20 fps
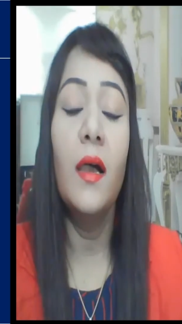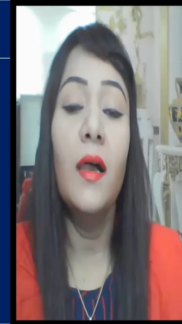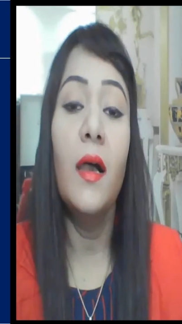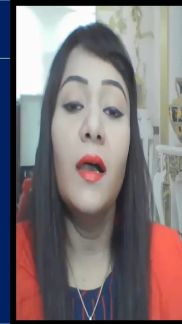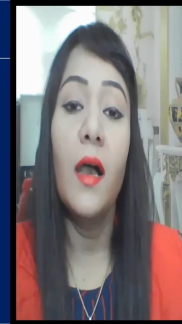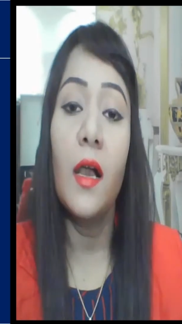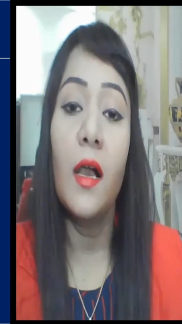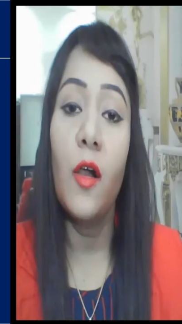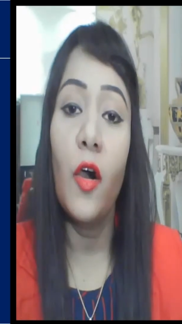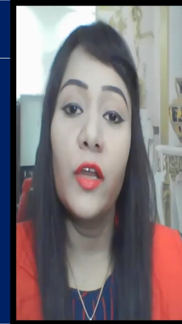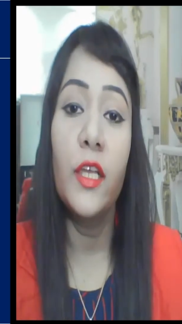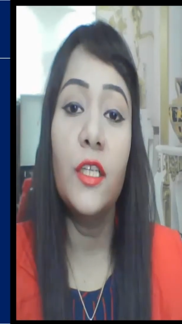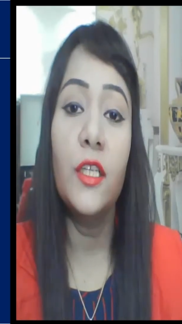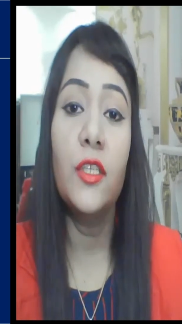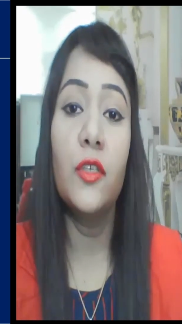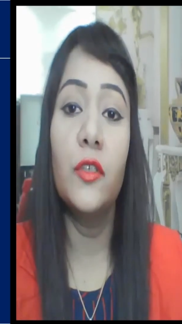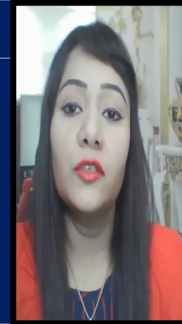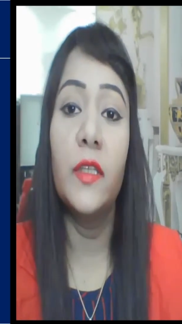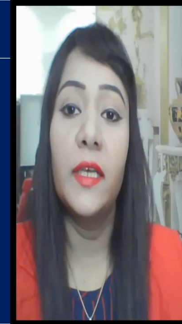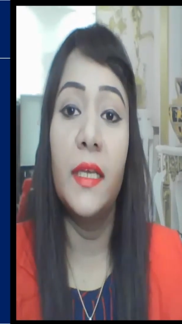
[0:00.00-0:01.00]
According to
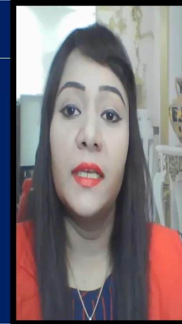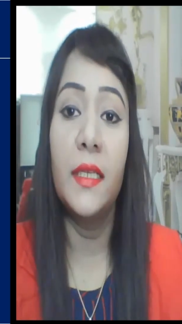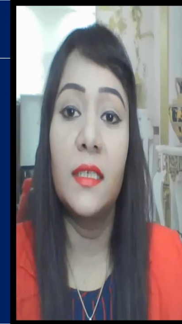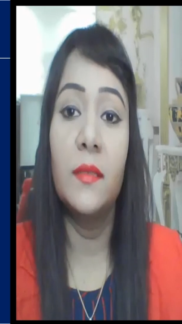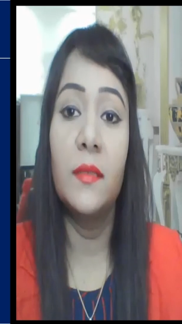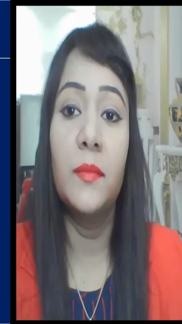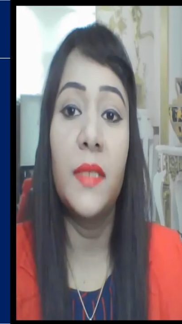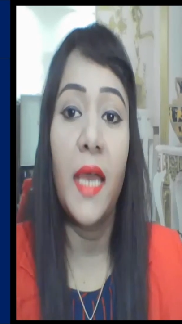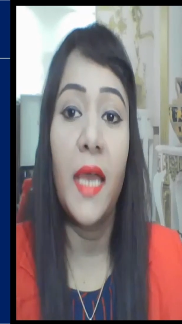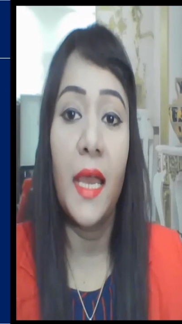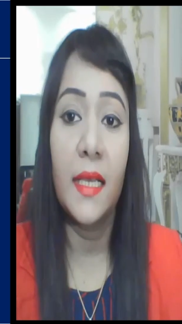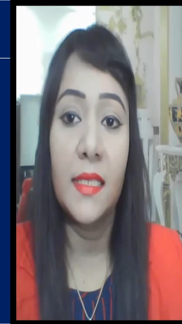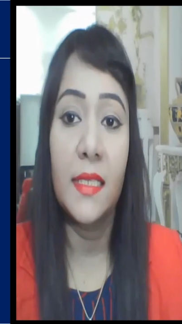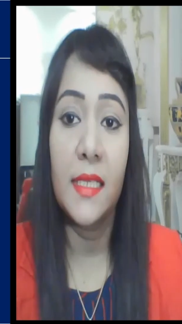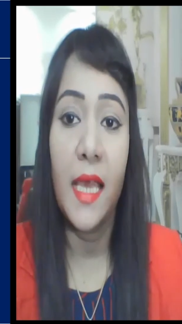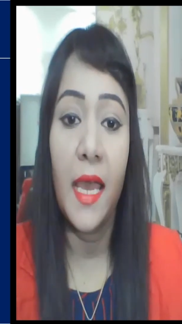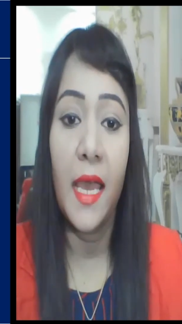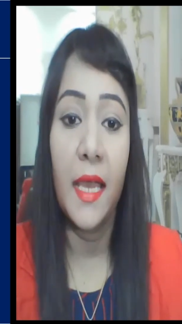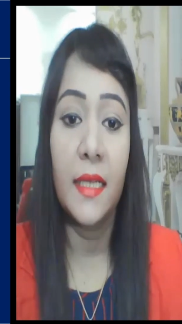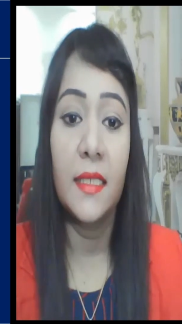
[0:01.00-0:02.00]
the Income Tax
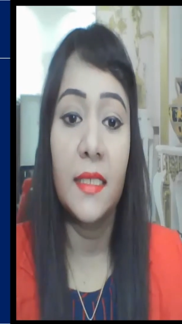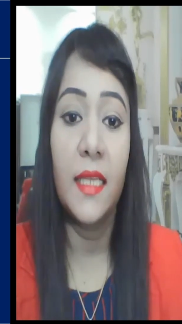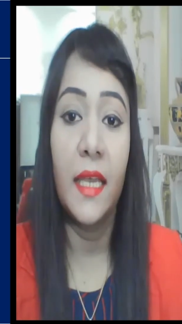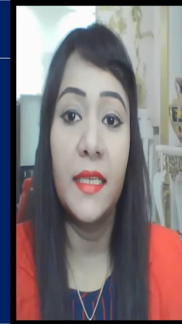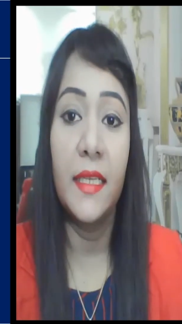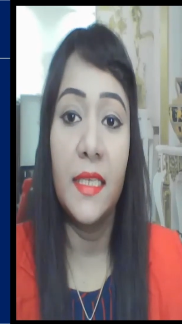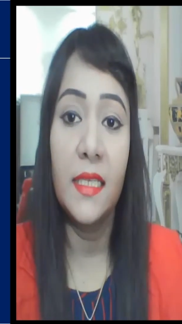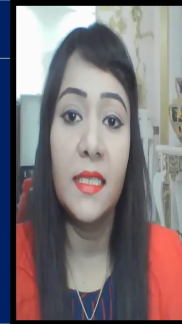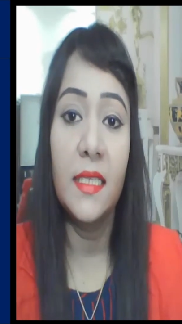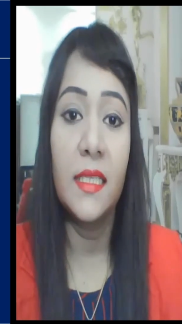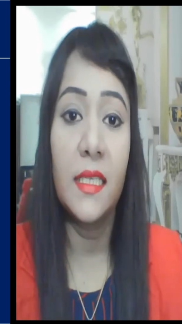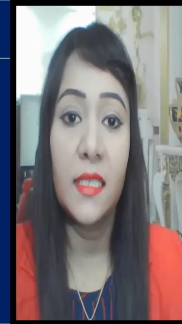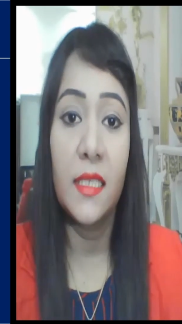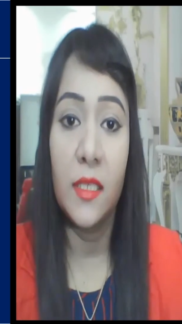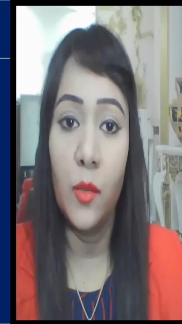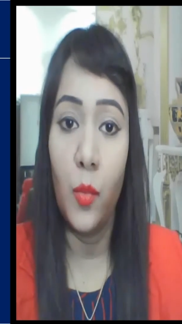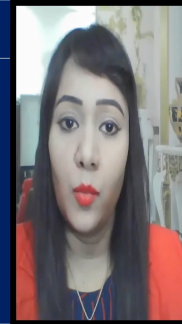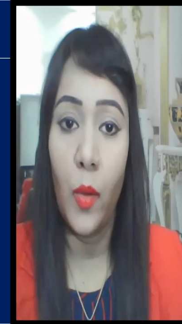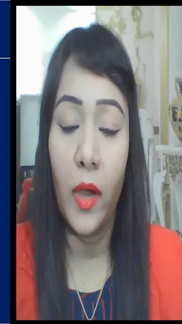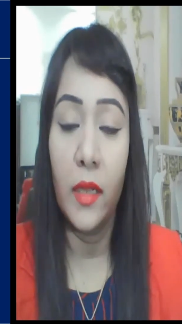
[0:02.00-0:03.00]
Act
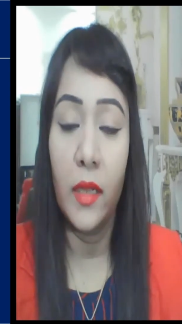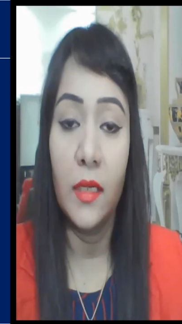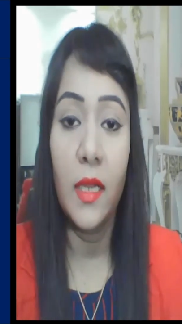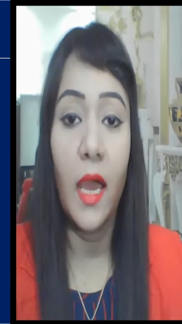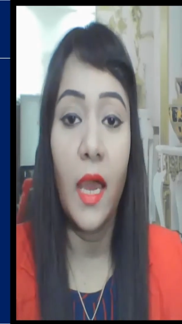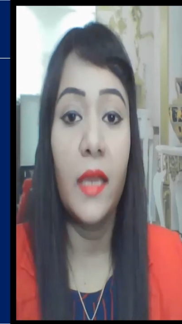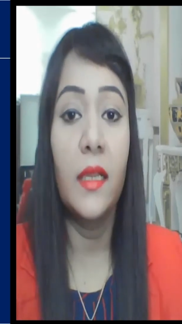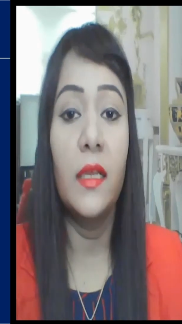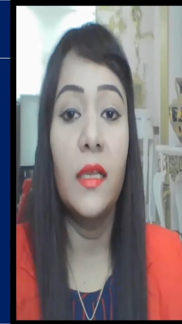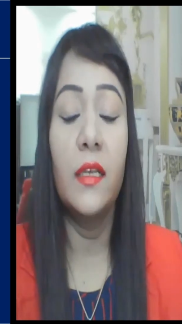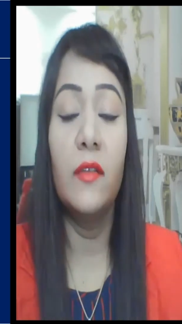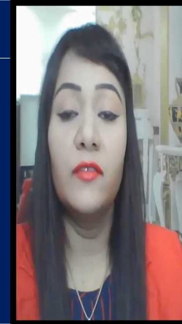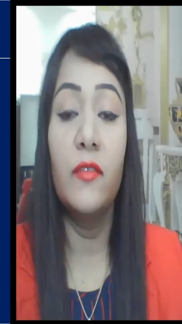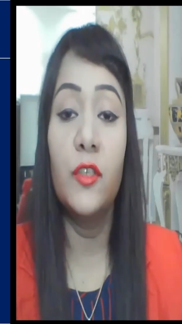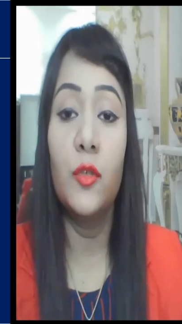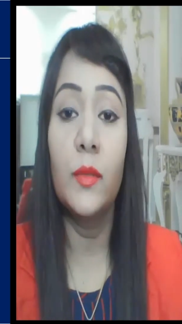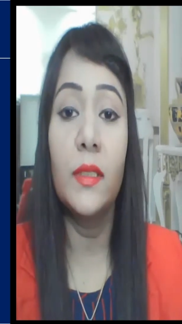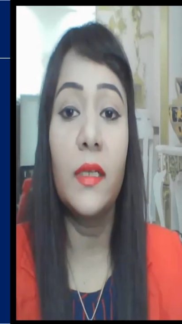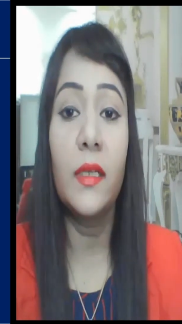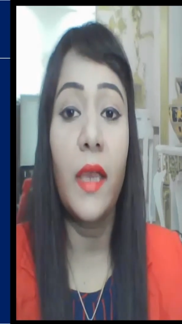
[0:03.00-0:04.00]
1961, an
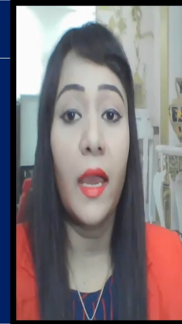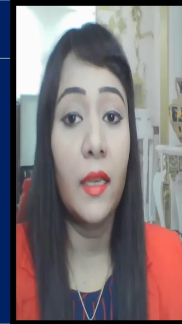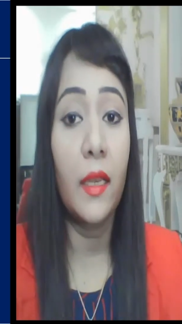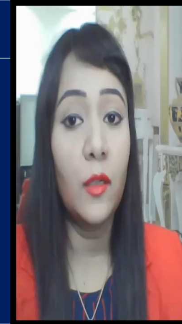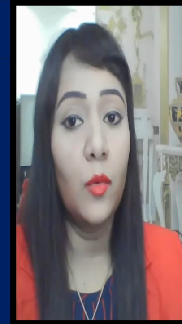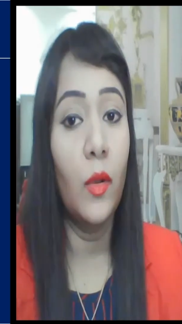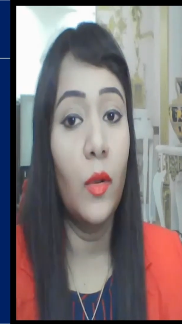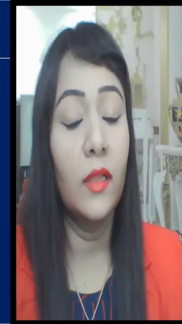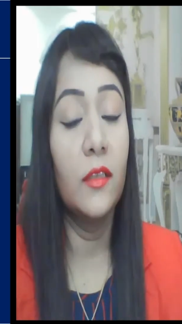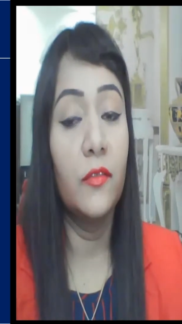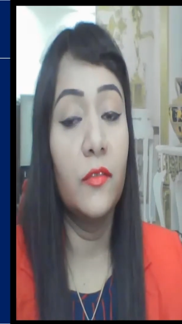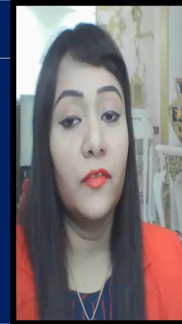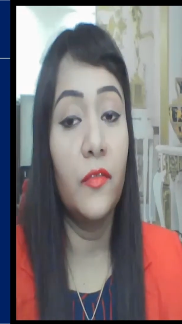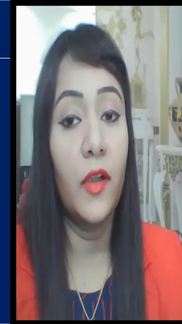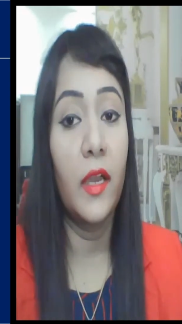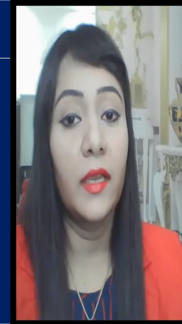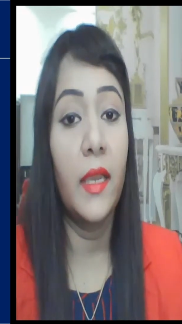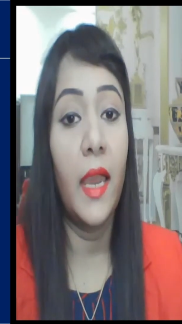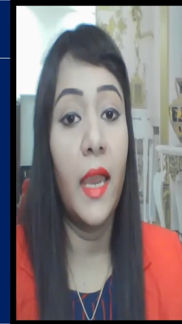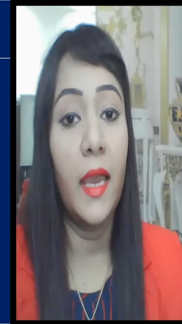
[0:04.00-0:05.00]
individual can
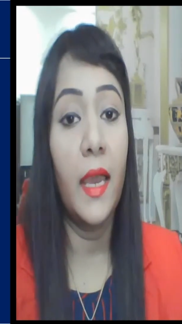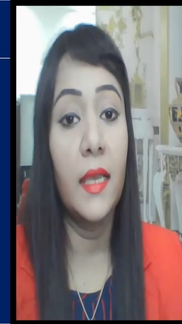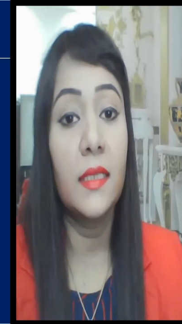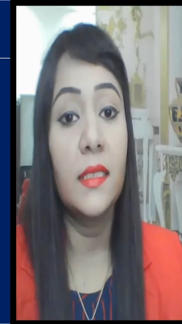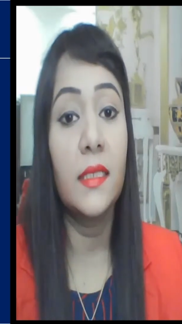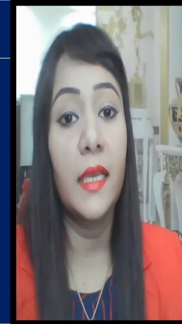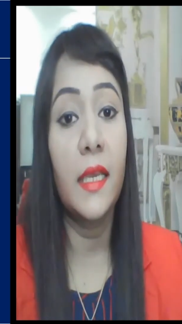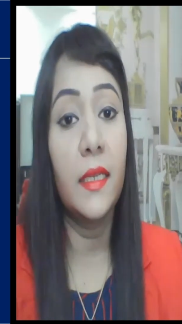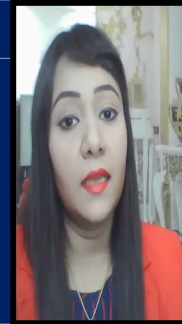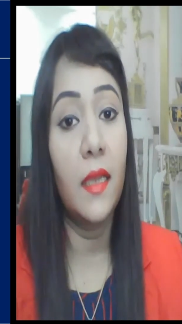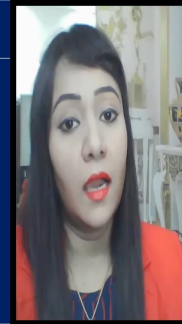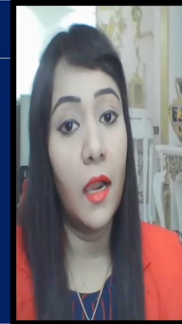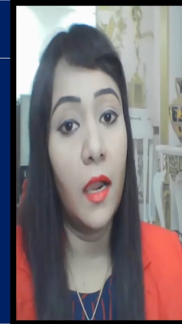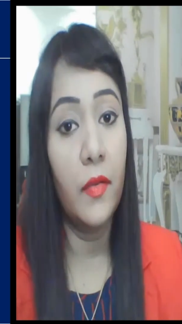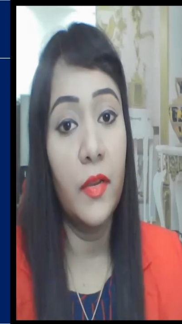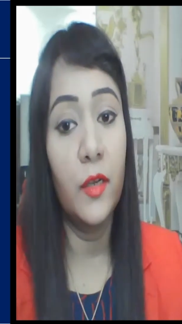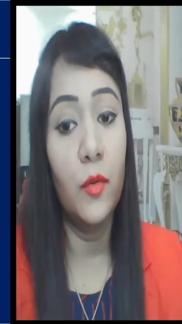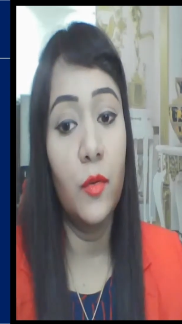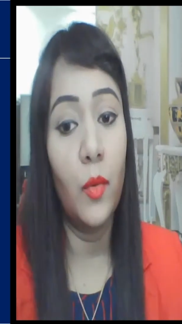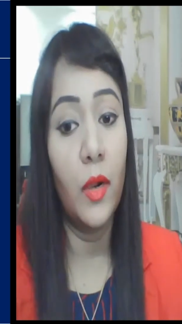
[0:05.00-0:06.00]
qualify as an
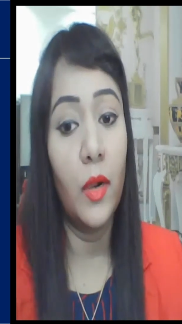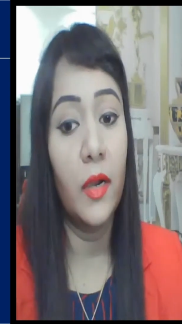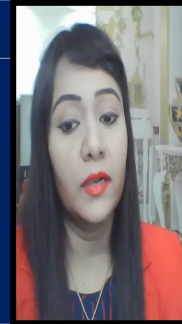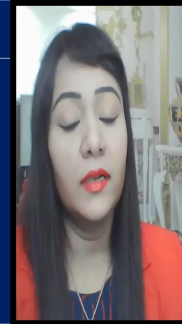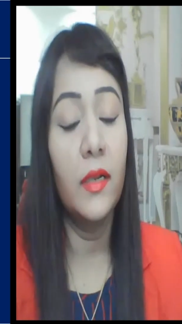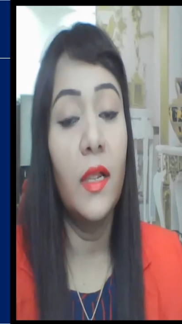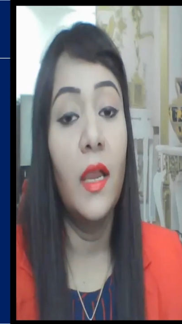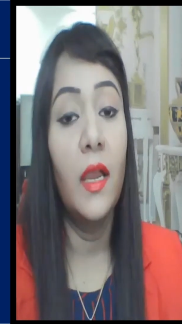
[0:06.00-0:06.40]
RNOR